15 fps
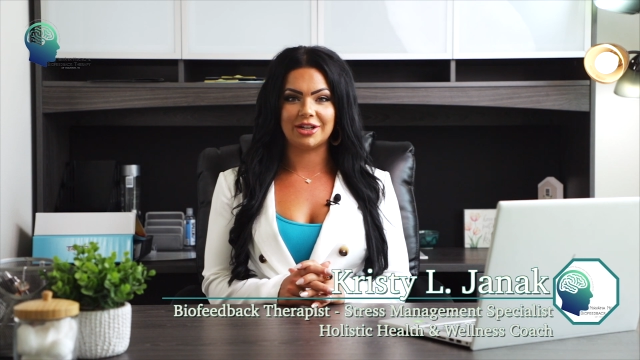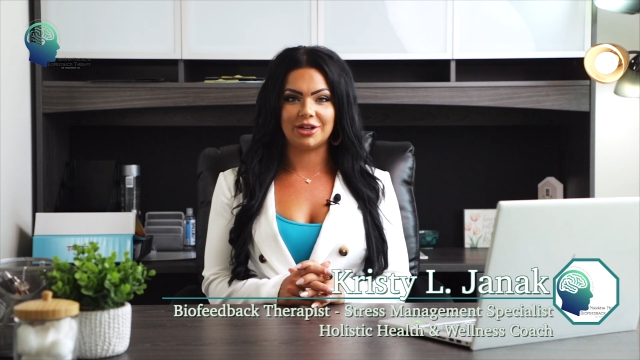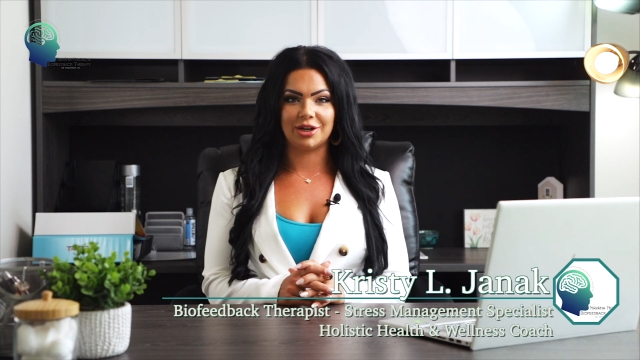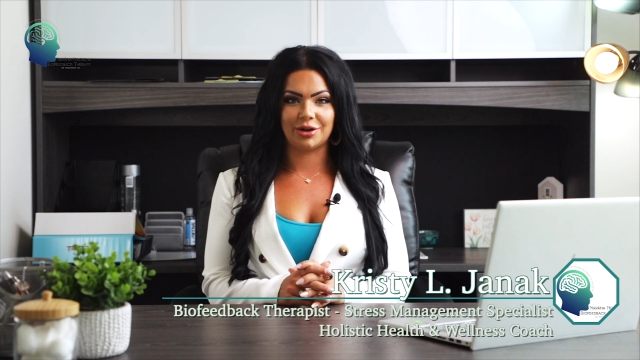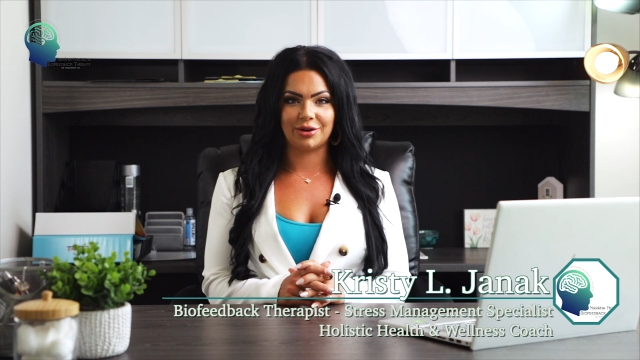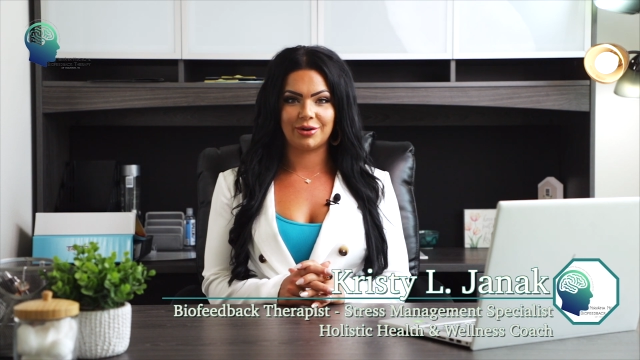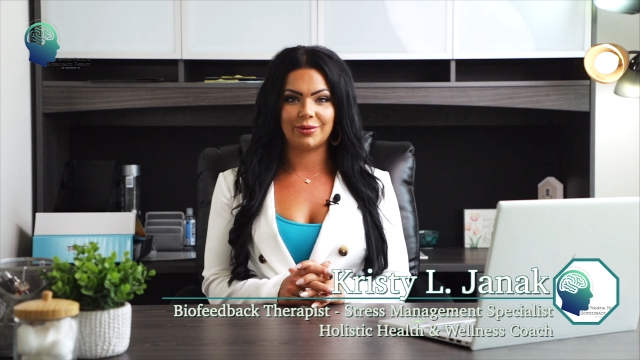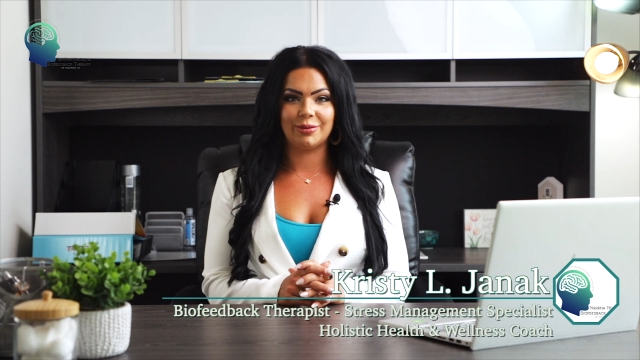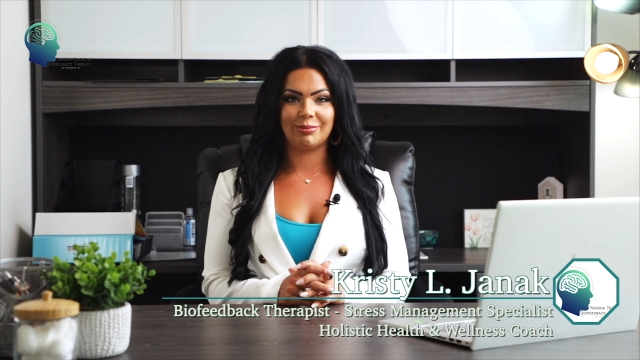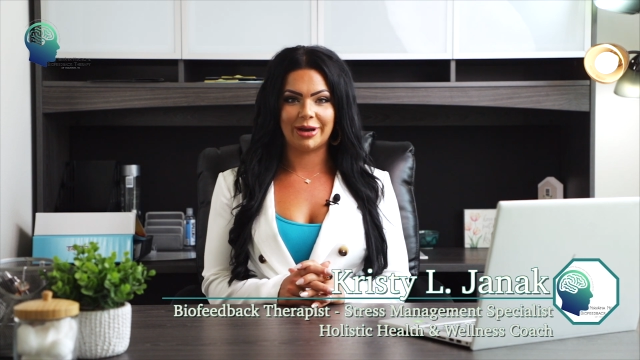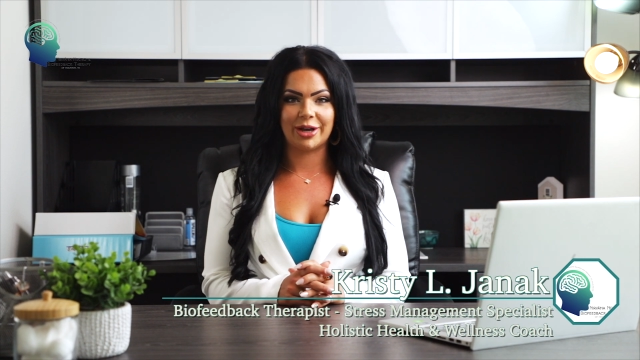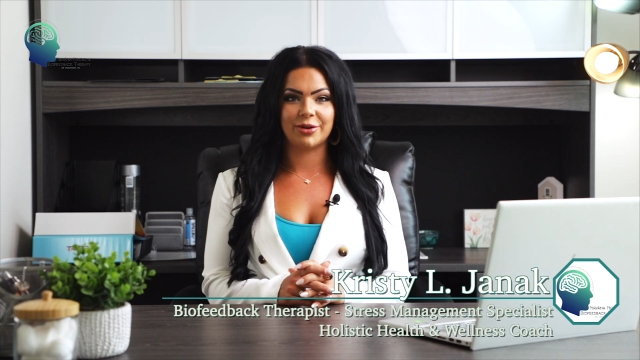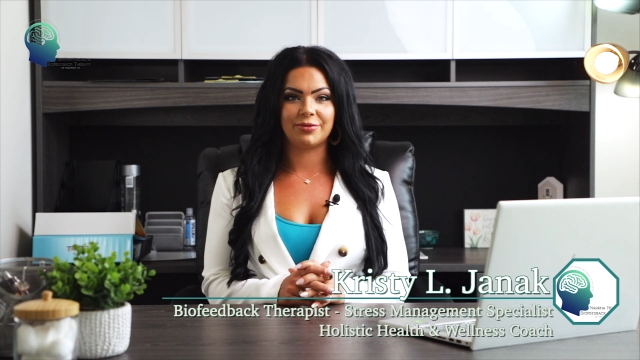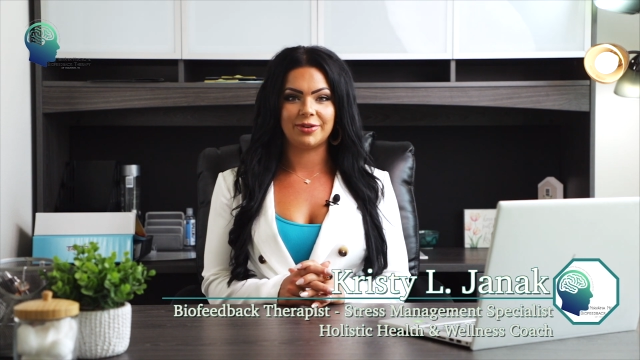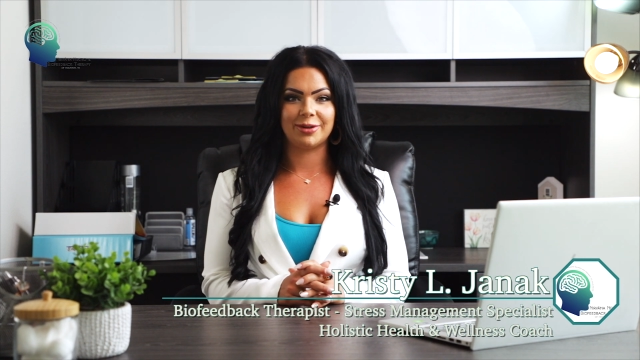Neuro and
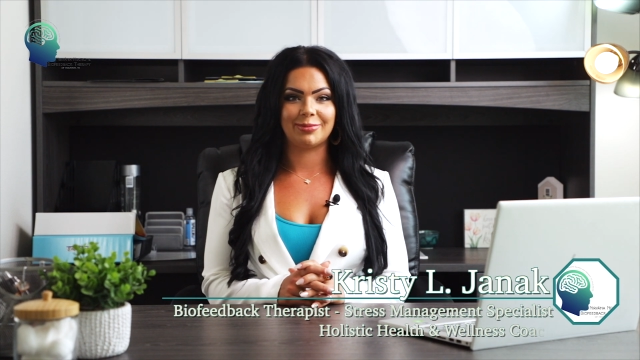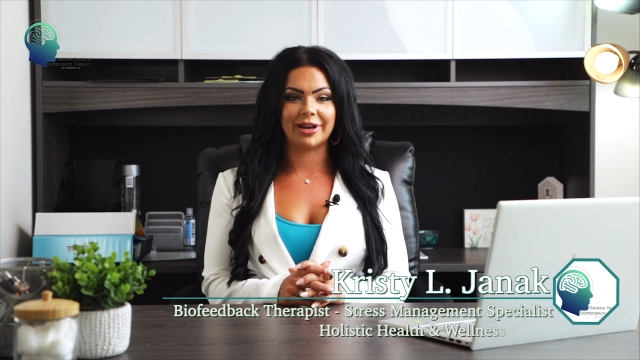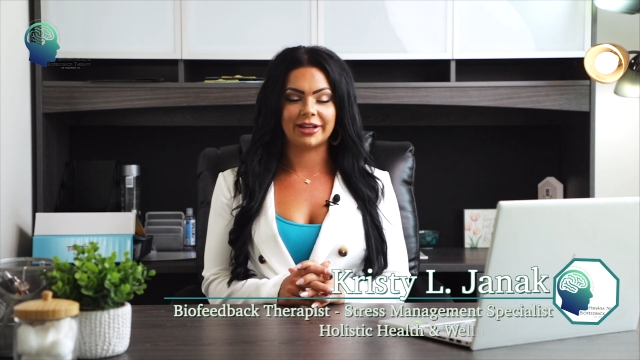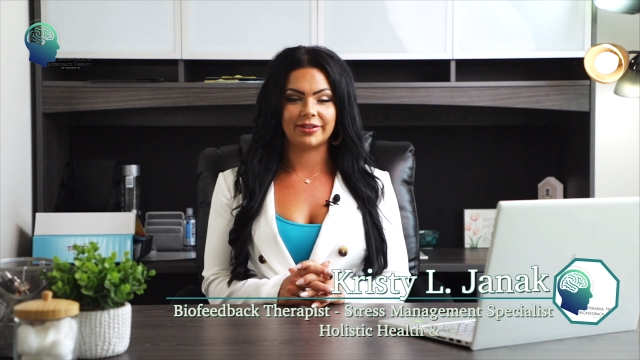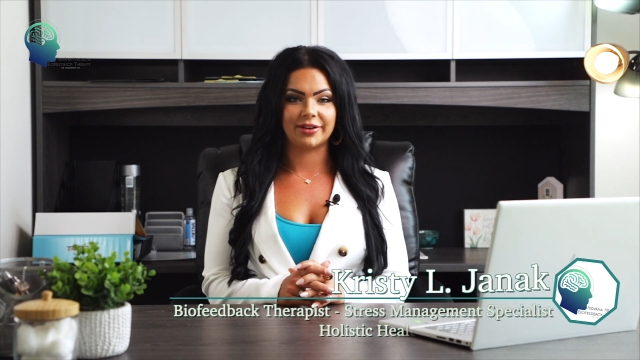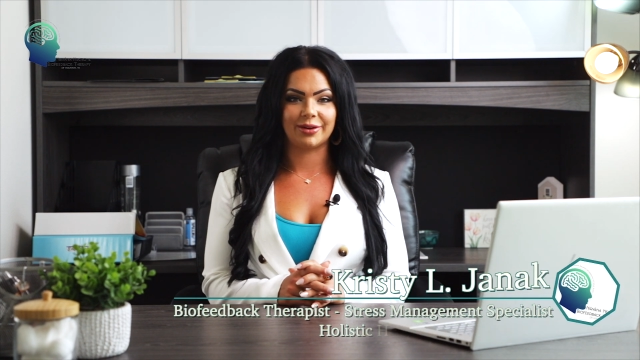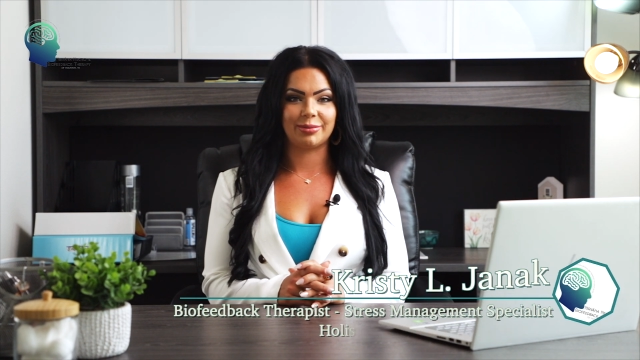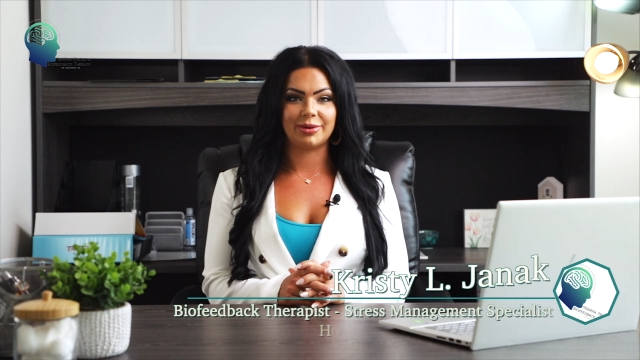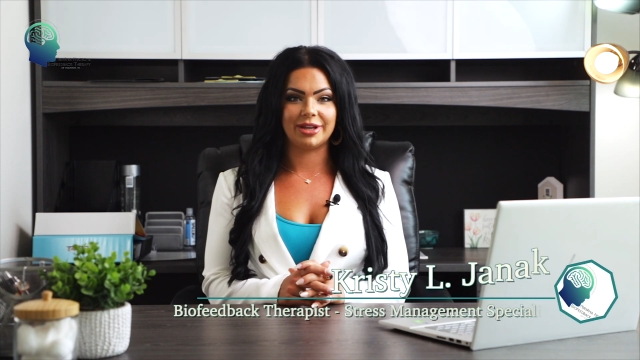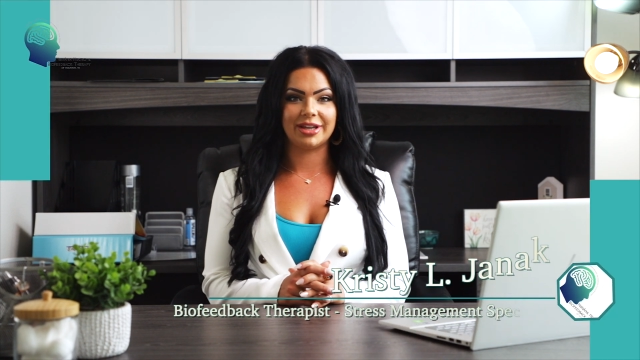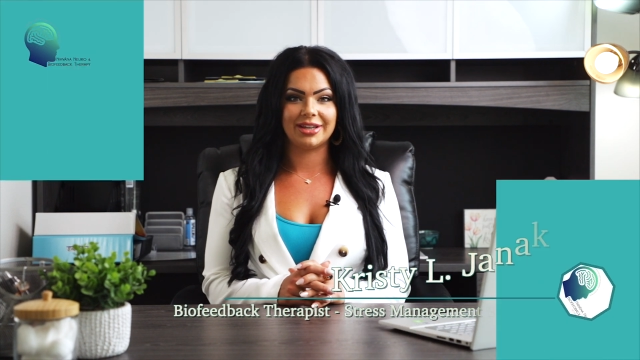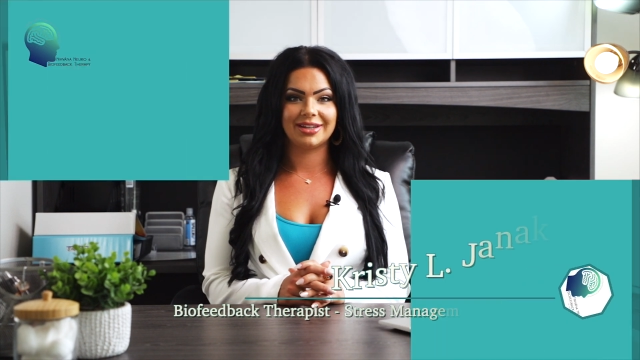Biofeedback Therapy.